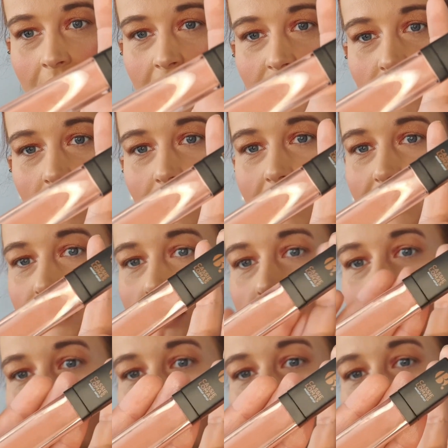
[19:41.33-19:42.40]
So if you
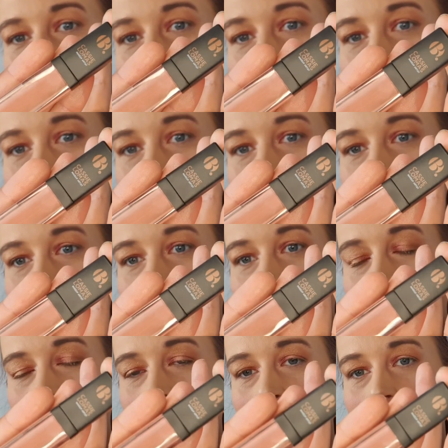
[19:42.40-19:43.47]
do want this,
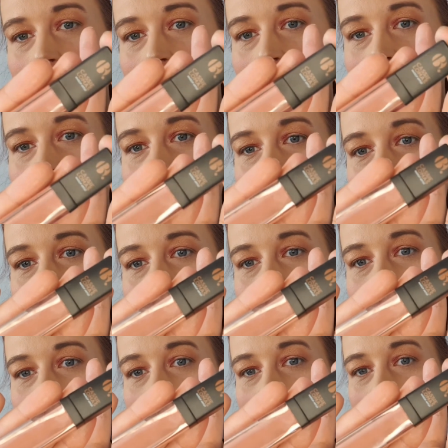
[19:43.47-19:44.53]
I
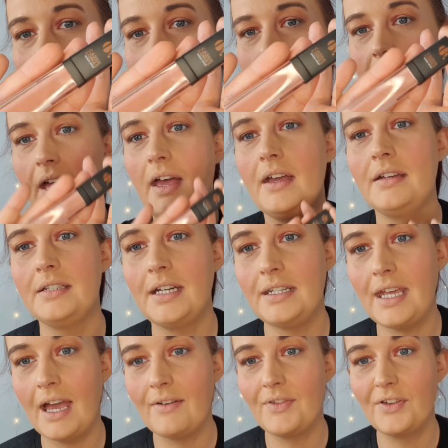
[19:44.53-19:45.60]
would pop on there and
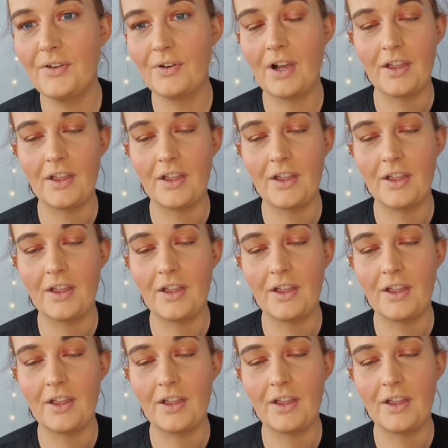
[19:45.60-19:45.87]
have a look.